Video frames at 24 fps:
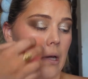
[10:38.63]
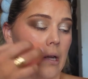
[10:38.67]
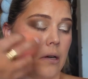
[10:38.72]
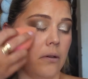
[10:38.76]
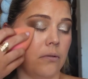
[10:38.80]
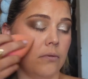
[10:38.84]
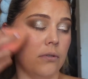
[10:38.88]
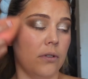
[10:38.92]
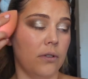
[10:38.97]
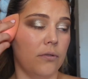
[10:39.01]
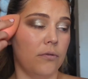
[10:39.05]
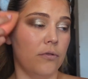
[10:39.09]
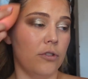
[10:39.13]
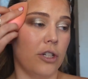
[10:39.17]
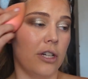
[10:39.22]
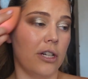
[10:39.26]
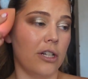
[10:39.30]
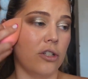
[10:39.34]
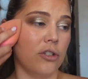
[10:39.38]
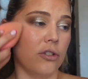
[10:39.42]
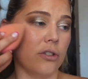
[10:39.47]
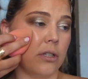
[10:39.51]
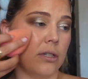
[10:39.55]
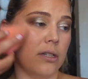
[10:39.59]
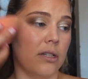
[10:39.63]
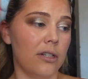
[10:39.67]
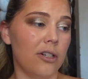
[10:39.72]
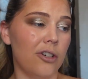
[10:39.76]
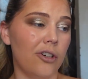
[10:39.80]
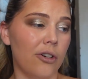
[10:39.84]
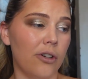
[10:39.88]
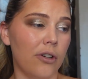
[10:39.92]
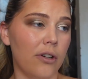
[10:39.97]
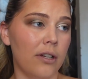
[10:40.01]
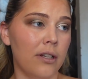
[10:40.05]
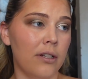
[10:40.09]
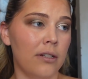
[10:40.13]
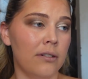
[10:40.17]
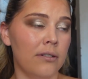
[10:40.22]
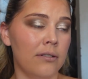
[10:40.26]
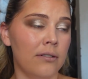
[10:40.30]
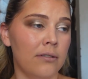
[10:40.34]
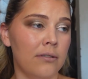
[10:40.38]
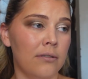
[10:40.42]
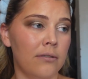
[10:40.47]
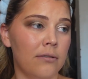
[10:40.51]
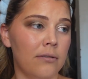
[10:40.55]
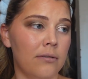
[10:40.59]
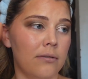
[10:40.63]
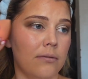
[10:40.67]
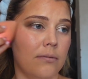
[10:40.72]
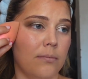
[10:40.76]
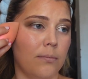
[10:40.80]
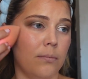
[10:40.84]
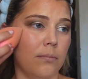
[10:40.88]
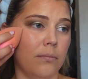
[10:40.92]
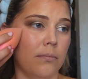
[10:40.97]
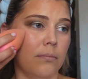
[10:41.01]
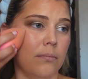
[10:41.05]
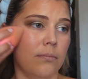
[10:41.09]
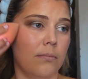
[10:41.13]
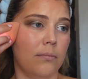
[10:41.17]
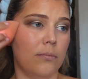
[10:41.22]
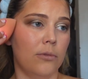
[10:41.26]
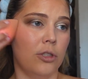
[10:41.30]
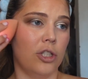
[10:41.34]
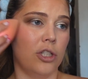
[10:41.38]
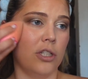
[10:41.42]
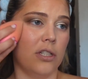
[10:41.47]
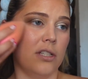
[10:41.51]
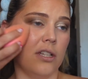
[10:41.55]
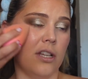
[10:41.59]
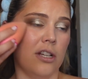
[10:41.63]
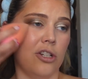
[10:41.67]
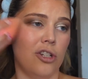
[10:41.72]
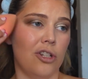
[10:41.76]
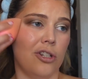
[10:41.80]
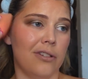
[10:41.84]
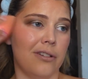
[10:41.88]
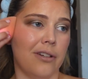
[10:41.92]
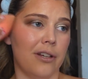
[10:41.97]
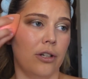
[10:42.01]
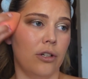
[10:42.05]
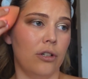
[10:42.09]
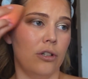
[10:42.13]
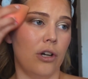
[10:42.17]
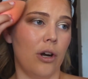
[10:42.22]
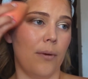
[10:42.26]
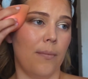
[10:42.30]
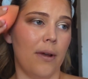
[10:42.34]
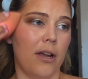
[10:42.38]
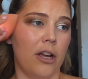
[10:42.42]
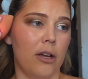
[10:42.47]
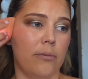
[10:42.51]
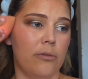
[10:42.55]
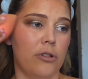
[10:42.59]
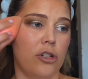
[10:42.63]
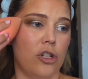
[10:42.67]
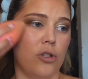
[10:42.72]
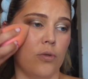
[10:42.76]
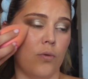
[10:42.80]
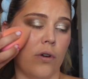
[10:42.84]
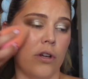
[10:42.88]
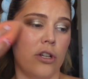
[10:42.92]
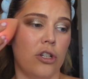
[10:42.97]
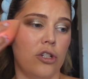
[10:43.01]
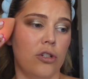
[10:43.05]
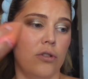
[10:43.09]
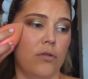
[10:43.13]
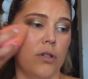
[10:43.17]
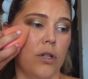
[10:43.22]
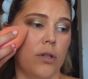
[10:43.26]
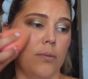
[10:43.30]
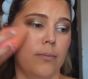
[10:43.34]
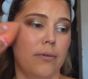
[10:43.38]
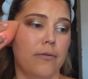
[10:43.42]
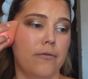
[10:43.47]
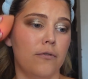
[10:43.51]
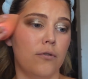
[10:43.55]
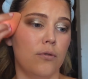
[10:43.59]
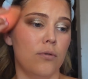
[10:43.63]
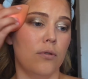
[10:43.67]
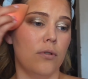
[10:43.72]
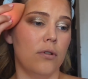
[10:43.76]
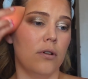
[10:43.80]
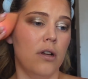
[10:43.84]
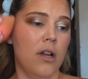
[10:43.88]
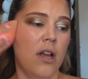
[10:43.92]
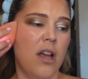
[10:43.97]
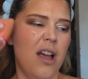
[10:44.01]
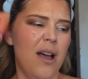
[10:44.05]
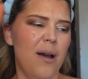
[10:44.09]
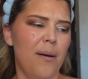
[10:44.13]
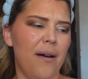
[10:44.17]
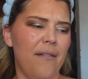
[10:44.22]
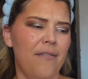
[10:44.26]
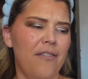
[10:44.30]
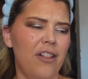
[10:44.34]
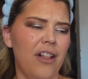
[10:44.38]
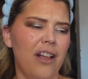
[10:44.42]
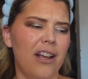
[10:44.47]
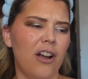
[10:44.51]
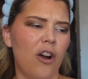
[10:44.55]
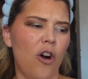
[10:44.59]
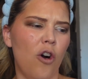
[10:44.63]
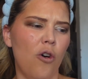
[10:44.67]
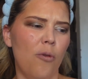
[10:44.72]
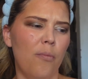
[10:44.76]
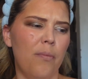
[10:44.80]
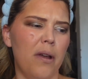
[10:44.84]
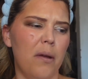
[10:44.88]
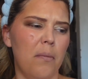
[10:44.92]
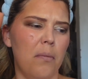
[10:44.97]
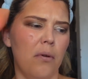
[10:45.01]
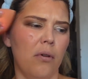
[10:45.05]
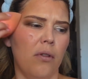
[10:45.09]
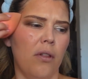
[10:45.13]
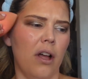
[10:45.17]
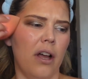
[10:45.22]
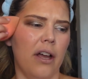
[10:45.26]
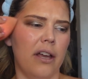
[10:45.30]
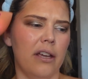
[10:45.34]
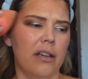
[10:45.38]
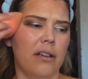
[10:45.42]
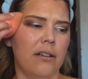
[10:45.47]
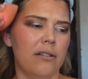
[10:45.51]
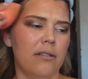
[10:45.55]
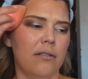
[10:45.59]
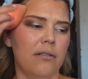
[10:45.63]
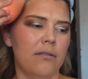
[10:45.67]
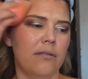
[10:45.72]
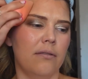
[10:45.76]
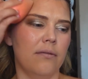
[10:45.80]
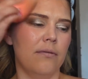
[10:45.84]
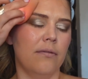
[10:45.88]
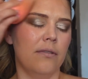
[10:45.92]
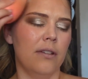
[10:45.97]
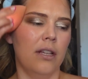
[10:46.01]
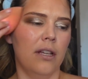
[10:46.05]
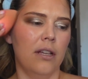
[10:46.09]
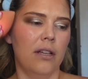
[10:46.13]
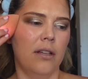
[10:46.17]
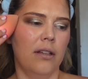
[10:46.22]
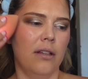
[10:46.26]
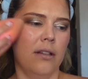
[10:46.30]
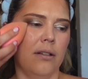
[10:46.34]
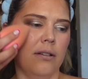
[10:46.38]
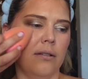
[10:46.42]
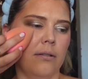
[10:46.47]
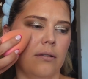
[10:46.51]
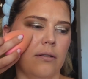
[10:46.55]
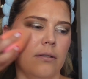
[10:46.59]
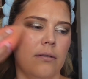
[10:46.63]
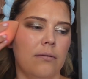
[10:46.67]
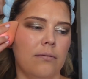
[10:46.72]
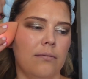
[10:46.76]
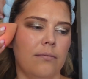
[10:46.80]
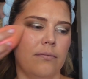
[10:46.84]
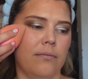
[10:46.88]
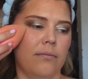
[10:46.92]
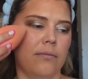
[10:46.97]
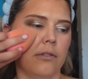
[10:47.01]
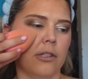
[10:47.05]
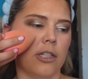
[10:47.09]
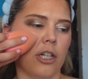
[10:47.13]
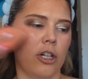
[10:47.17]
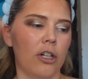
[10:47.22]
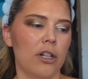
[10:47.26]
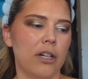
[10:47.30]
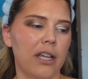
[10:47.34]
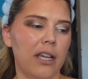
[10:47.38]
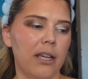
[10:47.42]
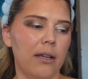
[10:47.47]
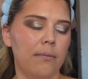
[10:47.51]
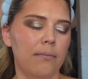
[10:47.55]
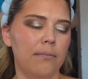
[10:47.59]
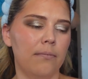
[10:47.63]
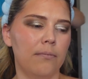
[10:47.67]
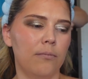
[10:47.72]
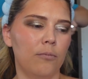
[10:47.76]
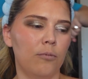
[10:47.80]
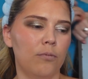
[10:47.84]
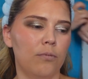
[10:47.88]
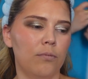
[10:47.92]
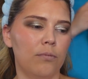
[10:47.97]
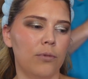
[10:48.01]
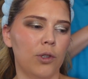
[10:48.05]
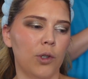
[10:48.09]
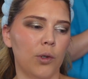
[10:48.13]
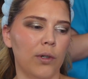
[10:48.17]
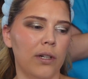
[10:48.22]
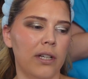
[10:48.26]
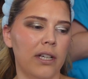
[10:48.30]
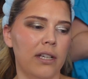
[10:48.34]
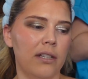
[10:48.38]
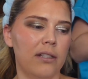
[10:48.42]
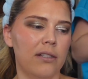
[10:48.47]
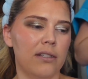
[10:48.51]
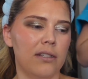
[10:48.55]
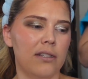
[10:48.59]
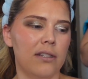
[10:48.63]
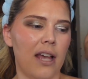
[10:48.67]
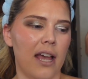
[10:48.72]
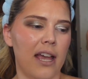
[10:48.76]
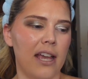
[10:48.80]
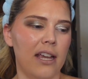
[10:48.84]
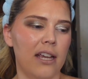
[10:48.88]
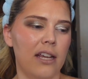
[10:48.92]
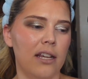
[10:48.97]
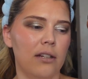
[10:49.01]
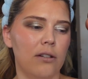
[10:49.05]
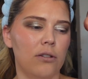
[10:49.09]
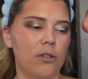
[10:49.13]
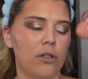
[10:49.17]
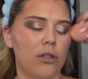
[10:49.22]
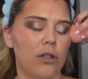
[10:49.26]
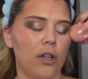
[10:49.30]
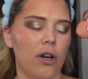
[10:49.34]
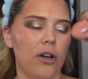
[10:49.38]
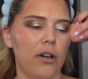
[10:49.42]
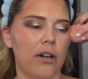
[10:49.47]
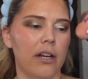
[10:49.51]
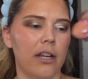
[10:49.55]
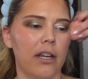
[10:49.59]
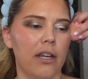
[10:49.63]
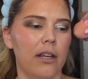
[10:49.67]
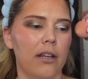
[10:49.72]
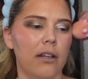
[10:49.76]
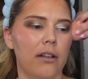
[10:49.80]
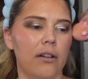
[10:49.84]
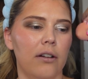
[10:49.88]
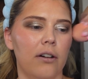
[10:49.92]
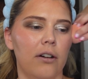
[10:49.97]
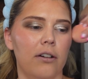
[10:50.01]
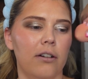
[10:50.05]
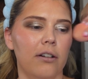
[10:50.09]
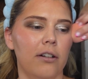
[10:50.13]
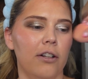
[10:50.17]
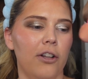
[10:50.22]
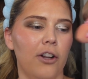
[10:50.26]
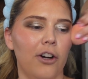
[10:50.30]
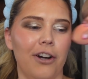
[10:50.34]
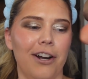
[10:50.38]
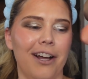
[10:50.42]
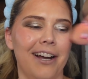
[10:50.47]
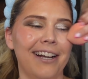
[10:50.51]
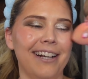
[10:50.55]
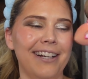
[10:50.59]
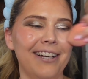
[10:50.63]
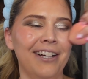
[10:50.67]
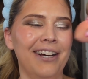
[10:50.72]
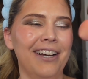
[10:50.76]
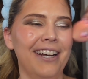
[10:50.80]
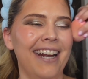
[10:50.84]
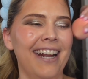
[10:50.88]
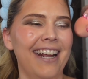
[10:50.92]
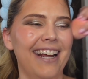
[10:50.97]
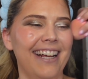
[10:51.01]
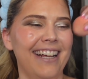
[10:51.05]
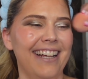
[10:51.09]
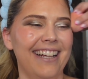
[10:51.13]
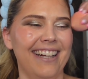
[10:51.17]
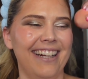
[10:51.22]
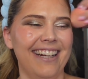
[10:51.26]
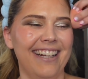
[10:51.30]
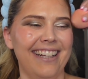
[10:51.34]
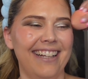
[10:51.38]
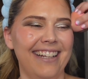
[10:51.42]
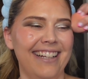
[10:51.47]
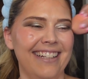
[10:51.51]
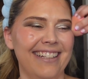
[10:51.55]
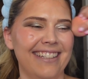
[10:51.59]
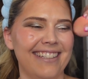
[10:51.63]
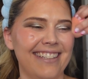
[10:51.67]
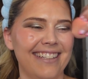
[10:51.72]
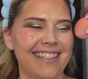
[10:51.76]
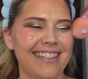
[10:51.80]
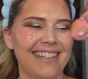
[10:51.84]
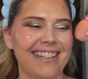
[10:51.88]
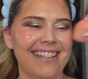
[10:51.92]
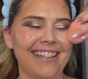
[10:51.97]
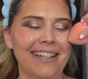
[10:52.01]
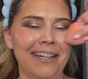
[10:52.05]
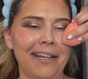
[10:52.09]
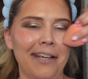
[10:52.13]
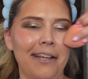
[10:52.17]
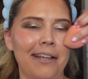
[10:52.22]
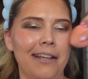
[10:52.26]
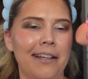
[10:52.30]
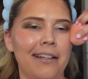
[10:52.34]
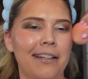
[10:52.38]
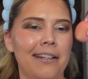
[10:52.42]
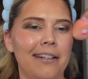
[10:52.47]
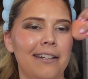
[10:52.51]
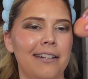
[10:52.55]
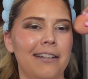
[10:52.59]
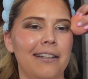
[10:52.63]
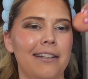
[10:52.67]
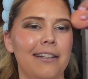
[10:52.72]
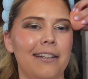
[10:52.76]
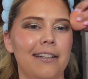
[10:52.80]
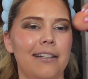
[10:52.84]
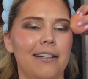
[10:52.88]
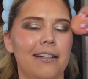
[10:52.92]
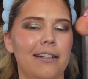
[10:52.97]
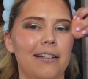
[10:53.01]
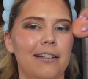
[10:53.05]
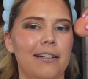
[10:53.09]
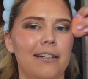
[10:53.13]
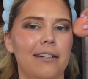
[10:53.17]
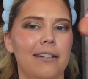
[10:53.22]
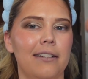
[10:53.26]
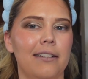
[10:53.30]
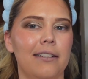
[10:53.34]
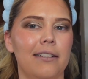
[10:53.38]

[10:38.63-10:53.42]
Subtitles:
sponge just to kind of make sure everything's blended together. Y'all, a fun fact about her, she has that little dimple when she smiles. And yep, there it is right there. And so does her mom, and so does her older sister. It's like hilarious